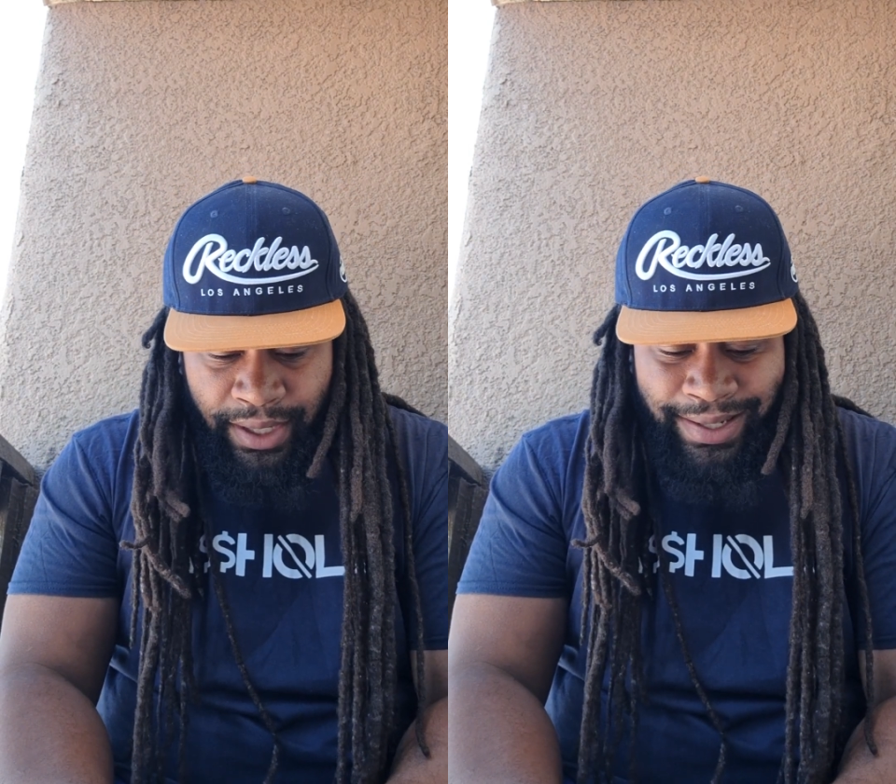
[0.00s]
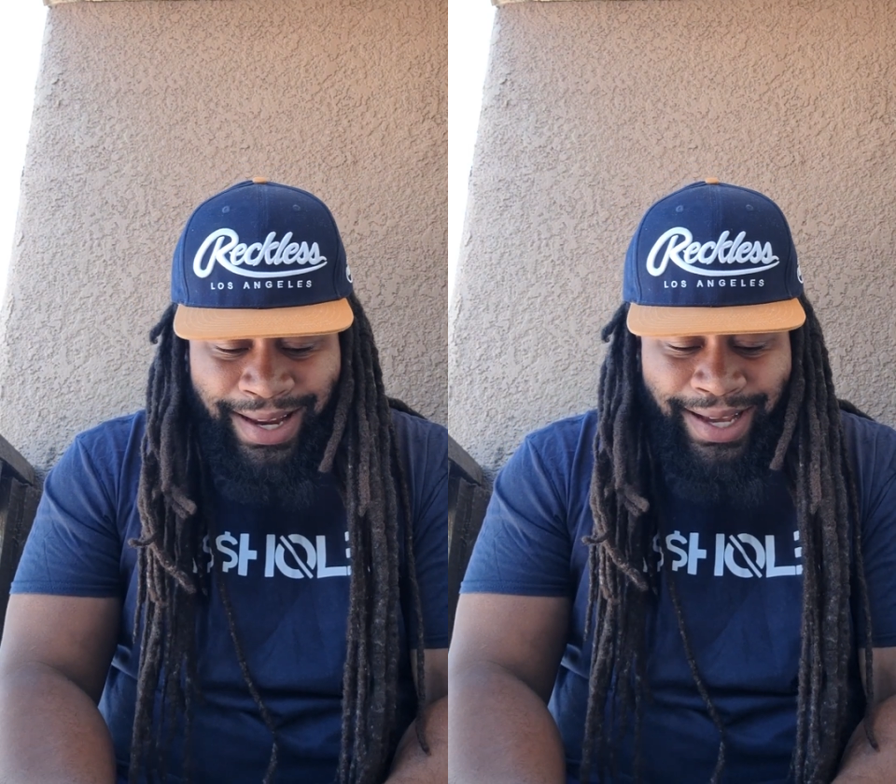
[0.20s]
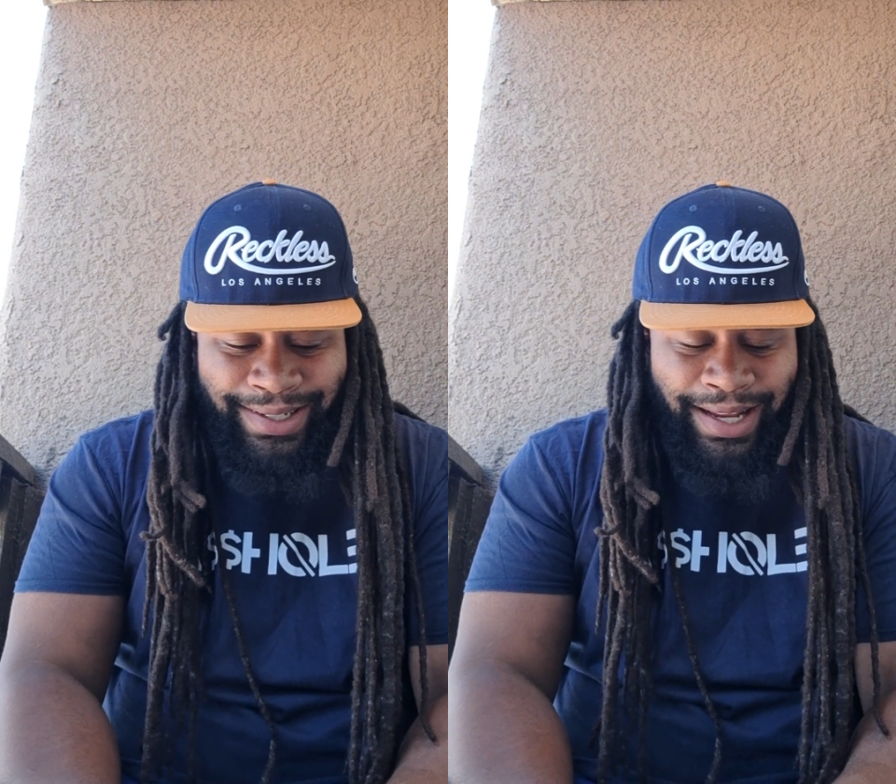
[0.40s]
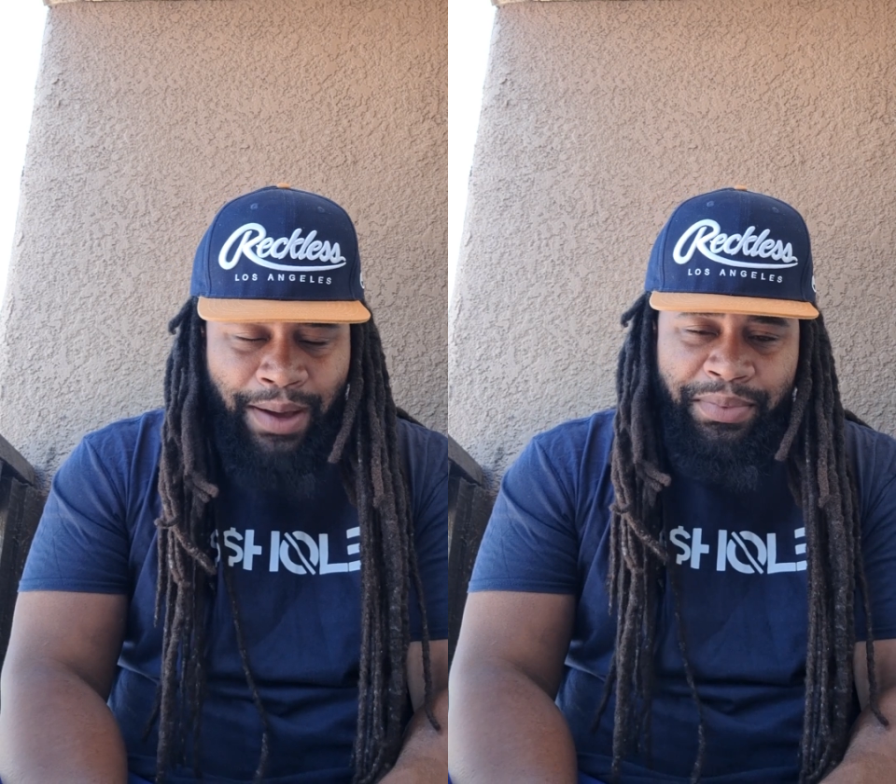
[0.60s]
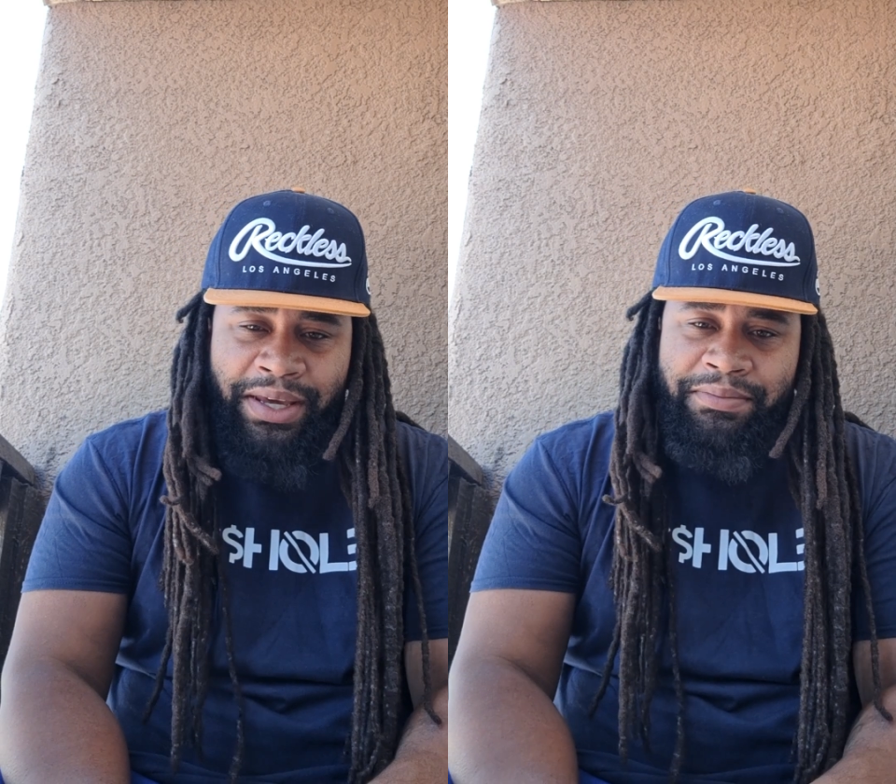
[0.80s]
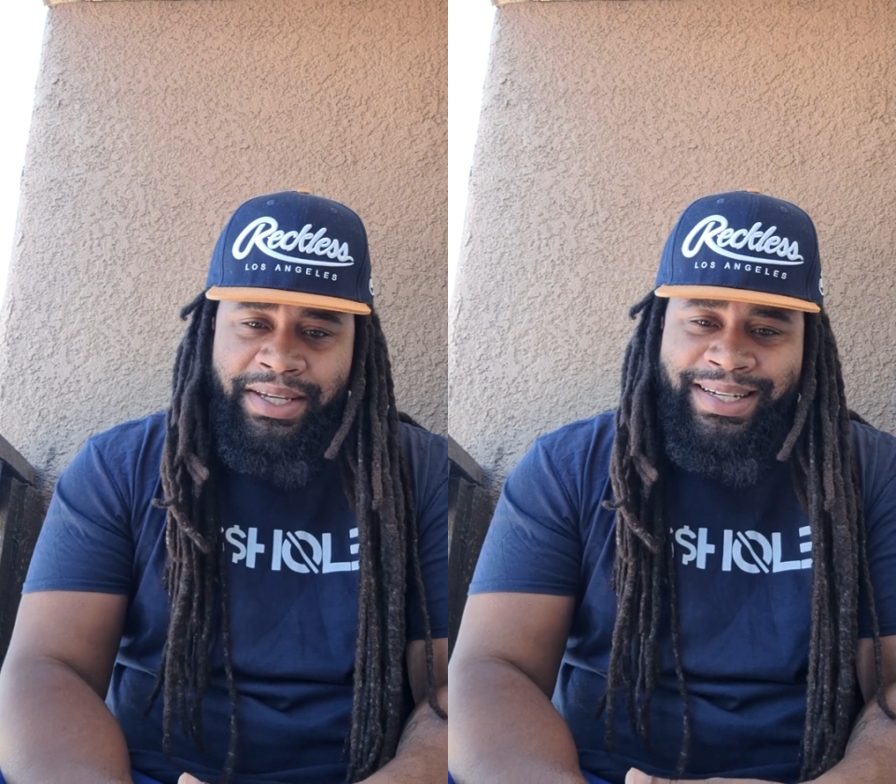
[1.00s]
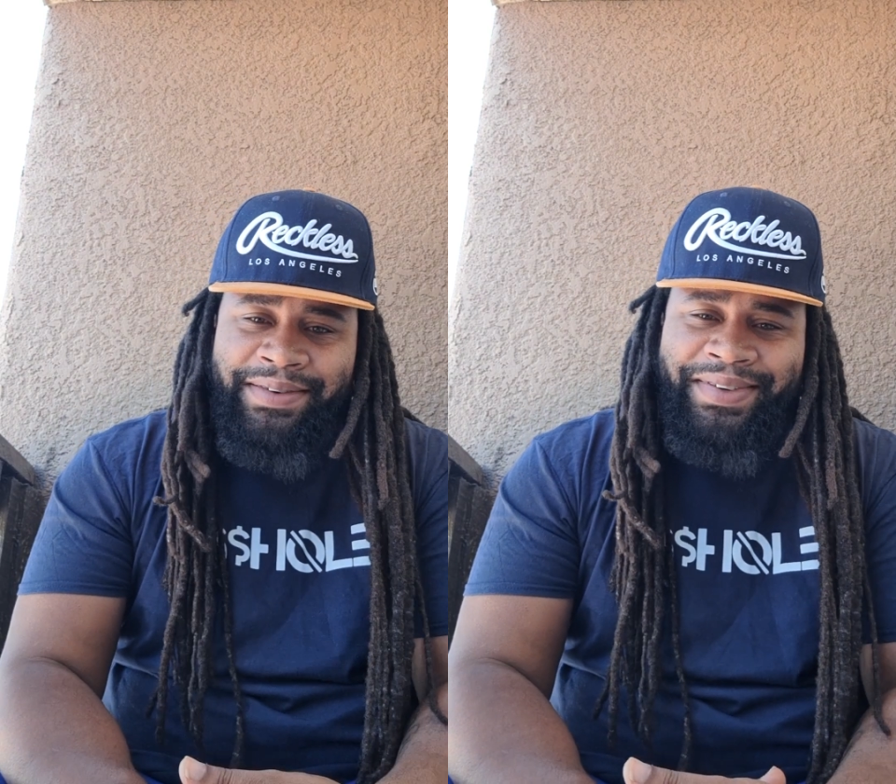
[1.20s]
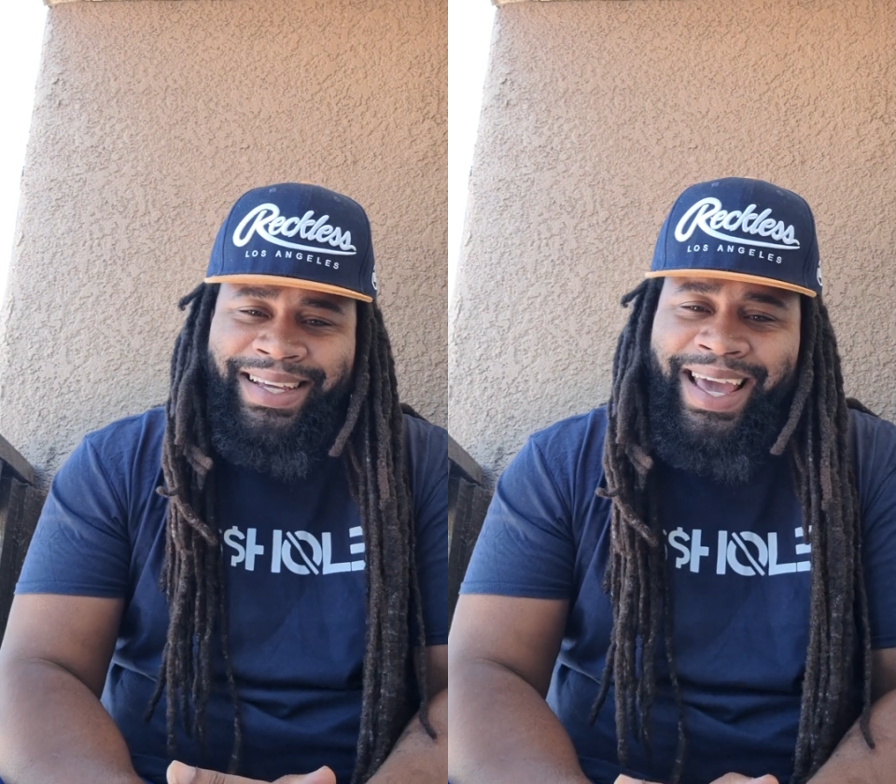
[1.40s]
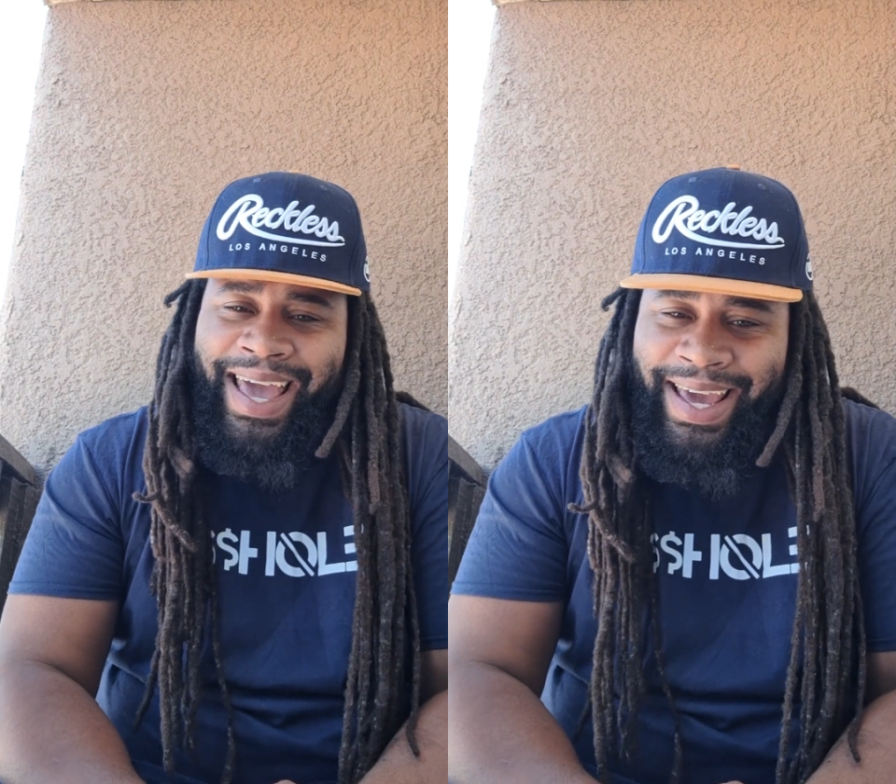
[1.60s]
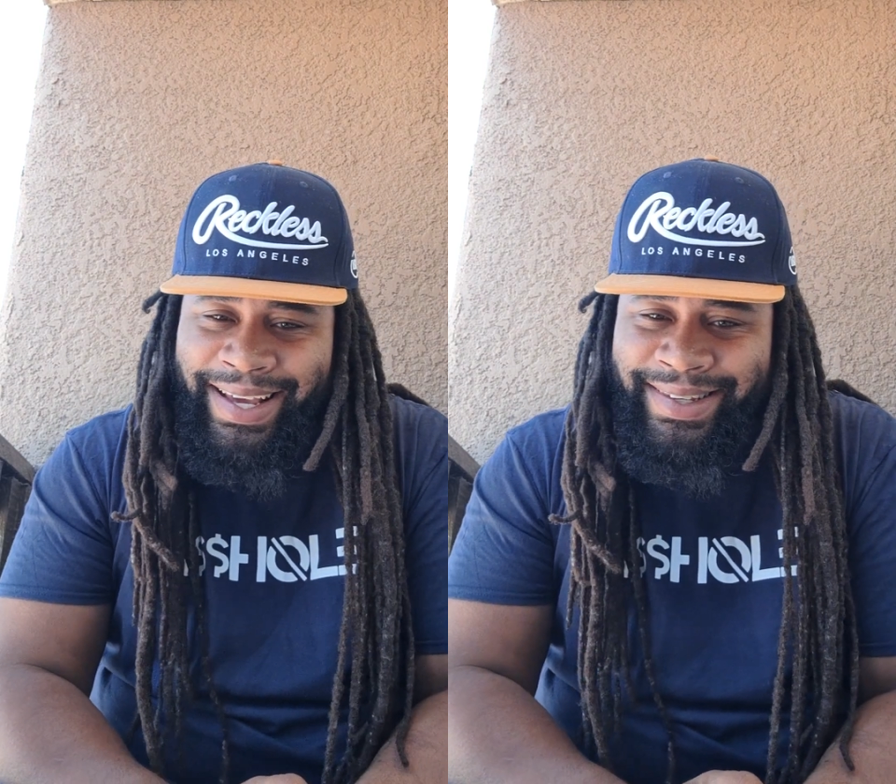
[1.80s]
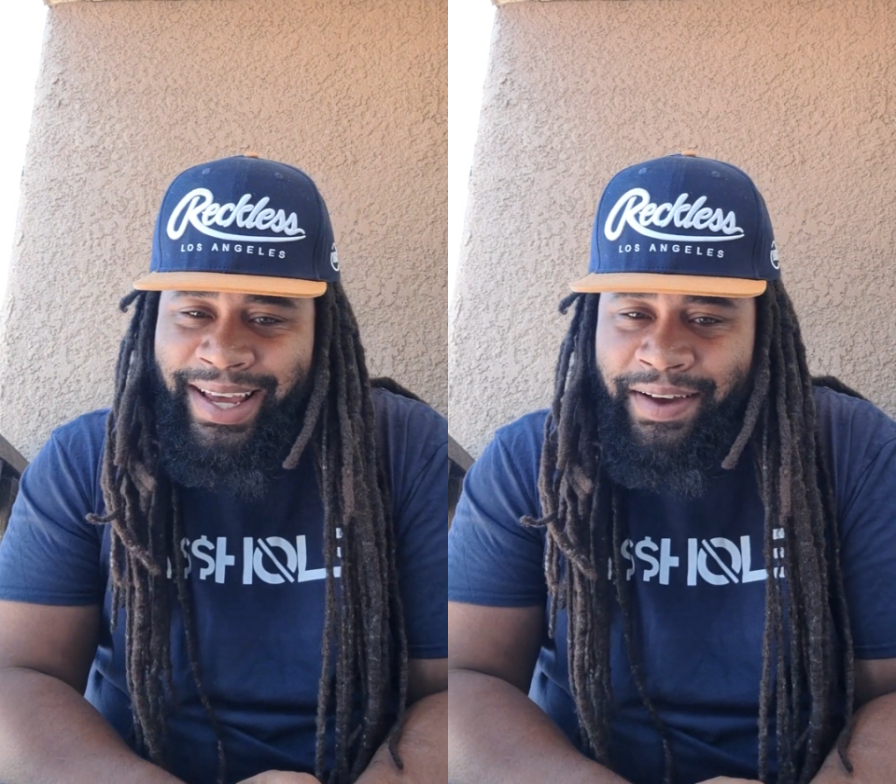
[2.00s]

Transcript: Next up, give me Tiffany Hayes